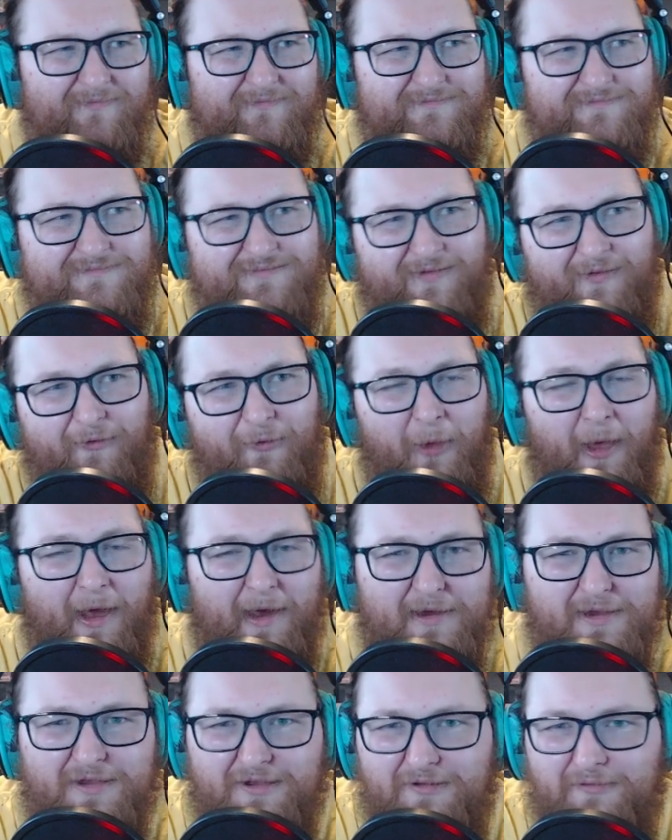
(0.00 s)

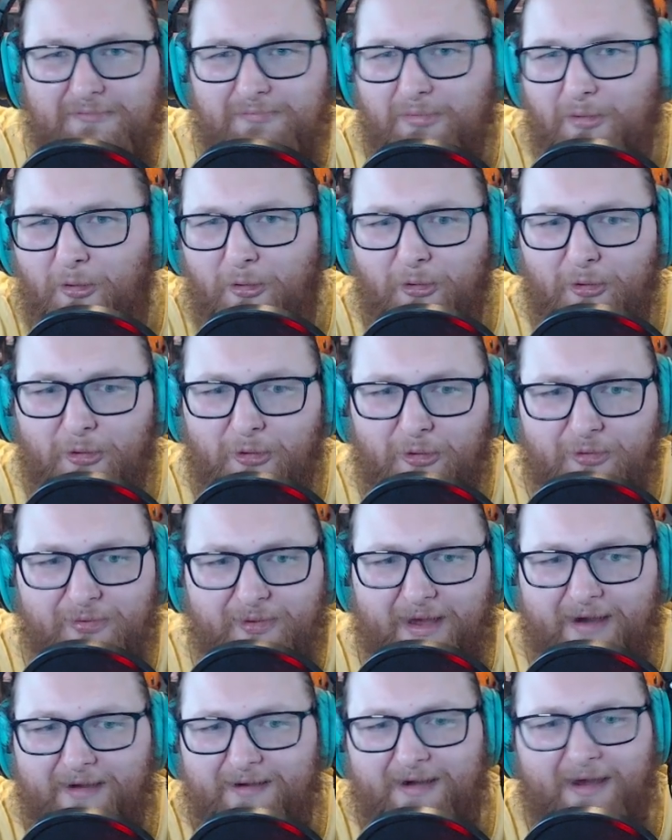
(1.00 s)
flexible,
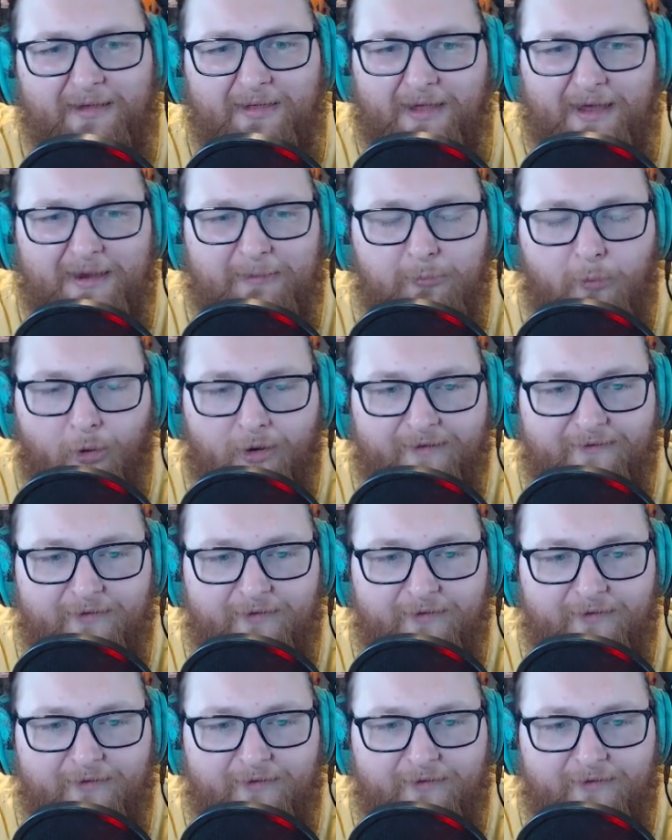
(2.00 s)
not like more